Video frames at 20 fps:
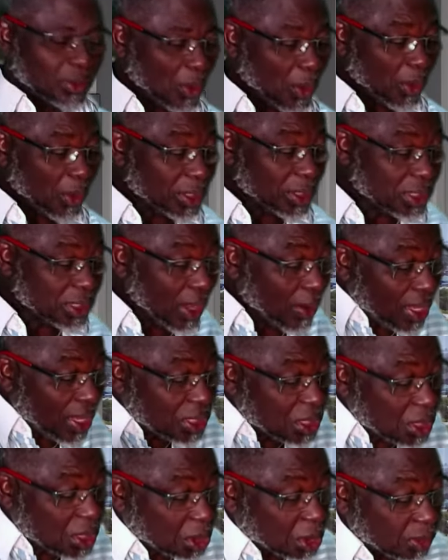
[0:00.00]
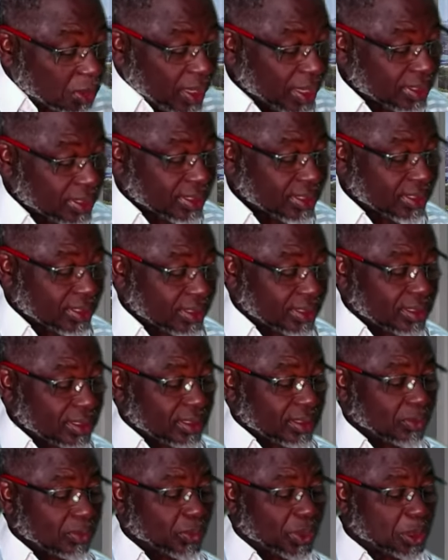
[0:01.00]
God is our strength,
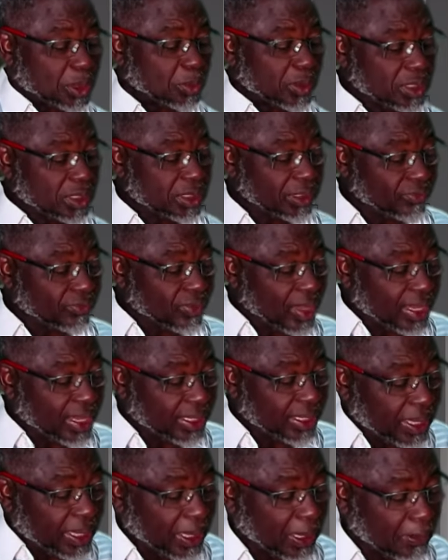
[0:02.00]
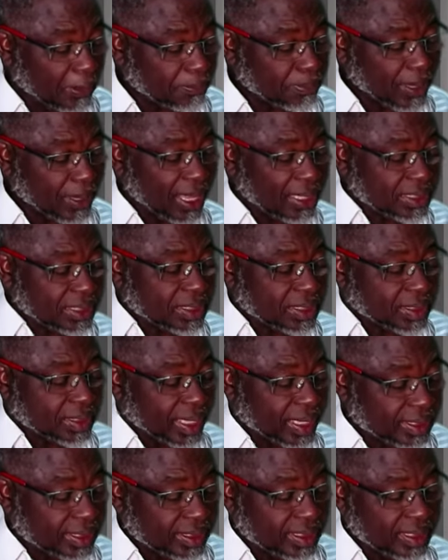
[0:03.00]
which means divine help and
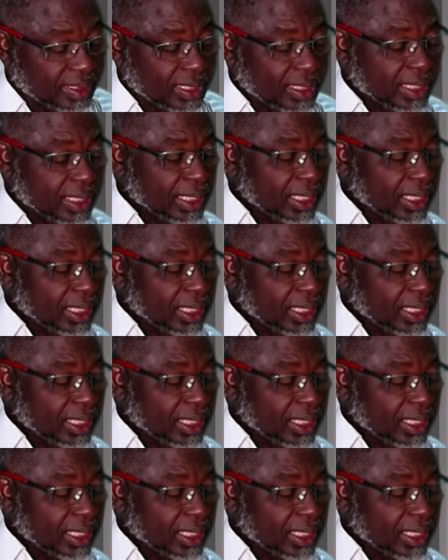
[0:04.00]
strength